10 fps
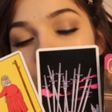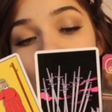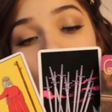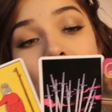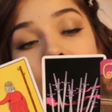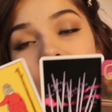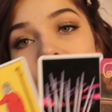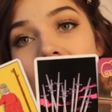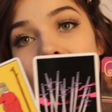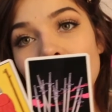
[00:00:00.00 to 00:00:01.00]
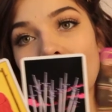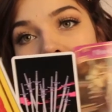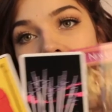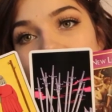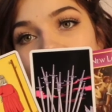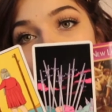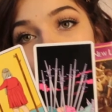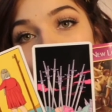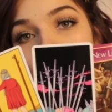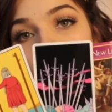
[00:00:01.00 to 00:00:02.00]
this represents an ending, right? An ending of a
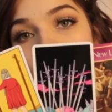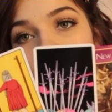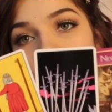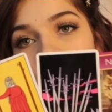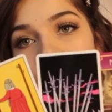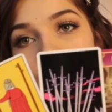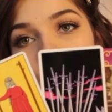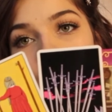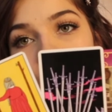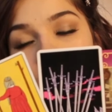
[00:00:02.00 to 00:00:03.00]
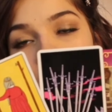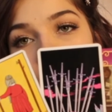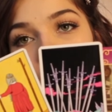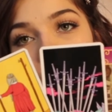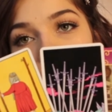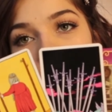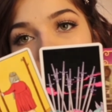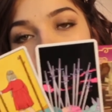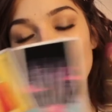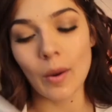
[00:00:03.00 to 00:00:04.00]
new love in order to seek
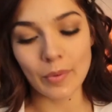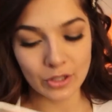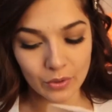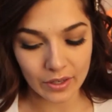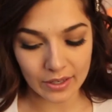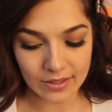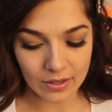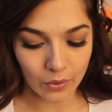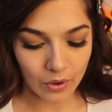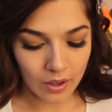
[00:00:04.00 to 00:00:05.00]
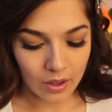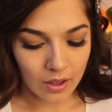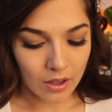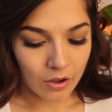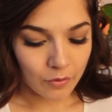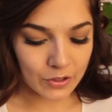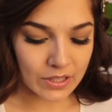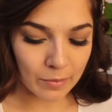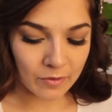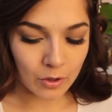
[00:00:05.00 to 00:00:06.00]
new opportunities. So for
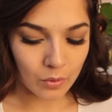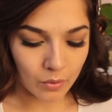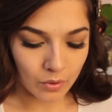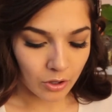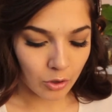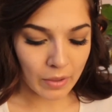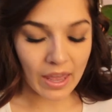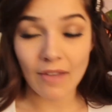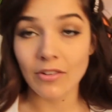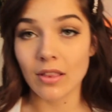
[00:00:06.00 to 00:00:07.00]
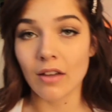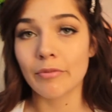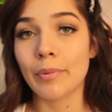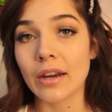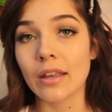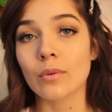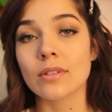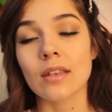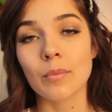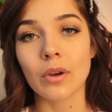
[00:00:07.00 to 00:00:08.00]
some of you, you may have a love budding with
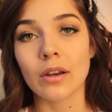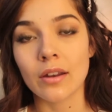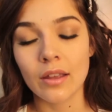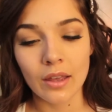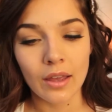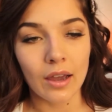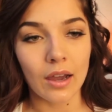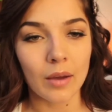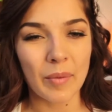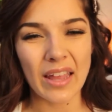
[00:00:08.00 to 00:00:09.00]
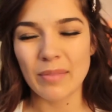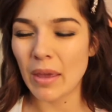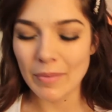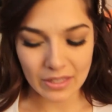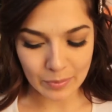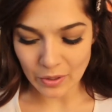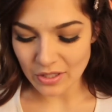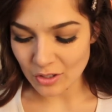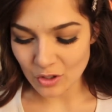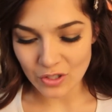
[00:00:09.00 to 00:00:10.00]
someone um, and maybe this
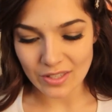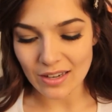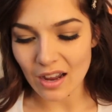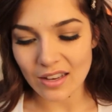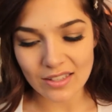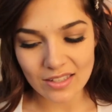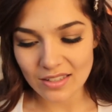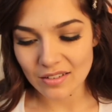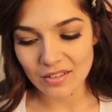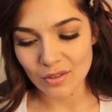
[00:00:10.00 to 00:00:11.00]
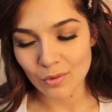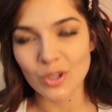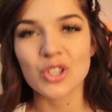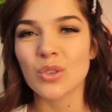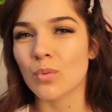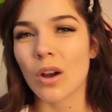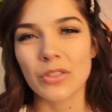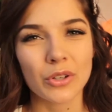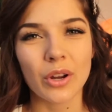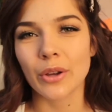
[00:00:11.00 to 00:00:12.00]
person is just not what you
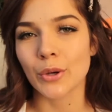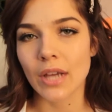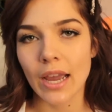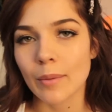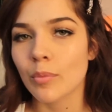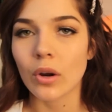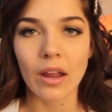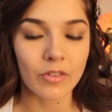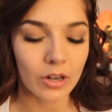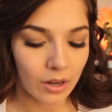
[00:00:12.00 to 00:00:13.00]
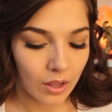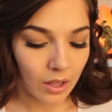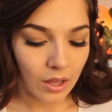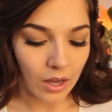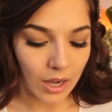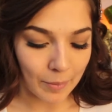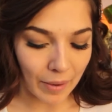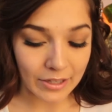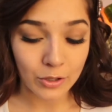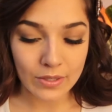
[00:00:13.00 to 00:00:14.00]
want, they're not your type, whatever um,
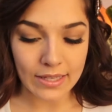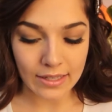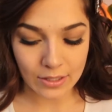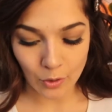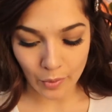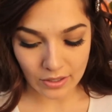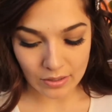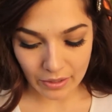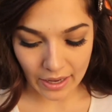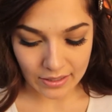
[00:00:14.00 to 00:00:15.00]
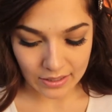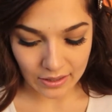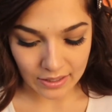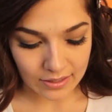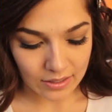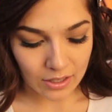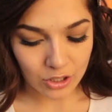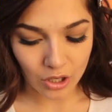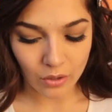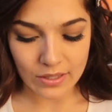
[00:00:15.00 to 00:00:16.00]
I do sense you possibly ending this
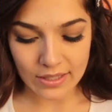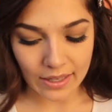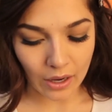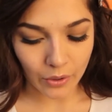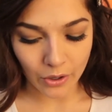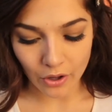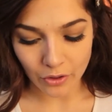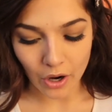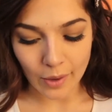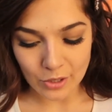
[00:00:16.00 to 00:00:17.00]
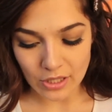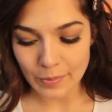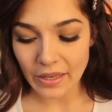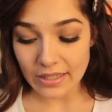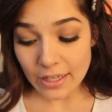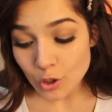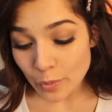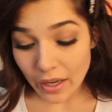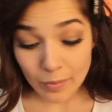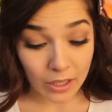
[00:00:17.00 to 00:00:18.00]
to go seek out your other options because I do
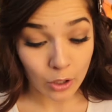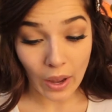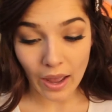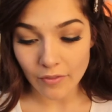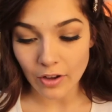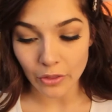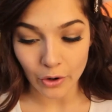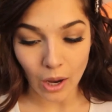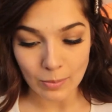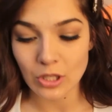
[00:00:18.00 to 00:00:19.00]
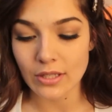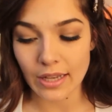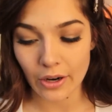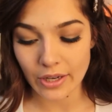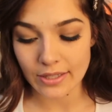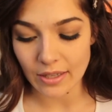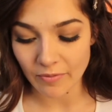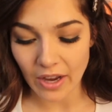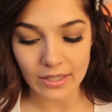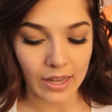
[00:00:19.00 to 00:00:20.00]
pick up that you have other options, Aries. In
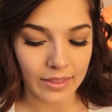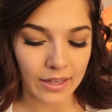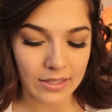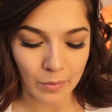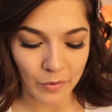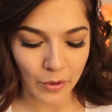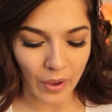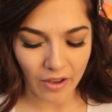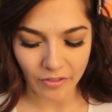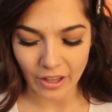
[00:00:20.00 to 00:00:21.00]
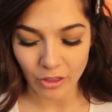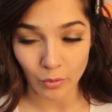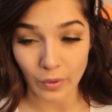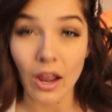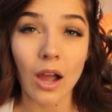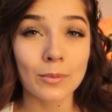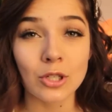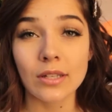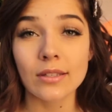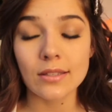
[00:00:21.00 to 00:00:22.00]
fact, I think some of you have like three
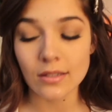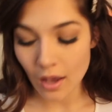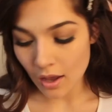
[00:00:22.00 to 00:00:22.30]
options.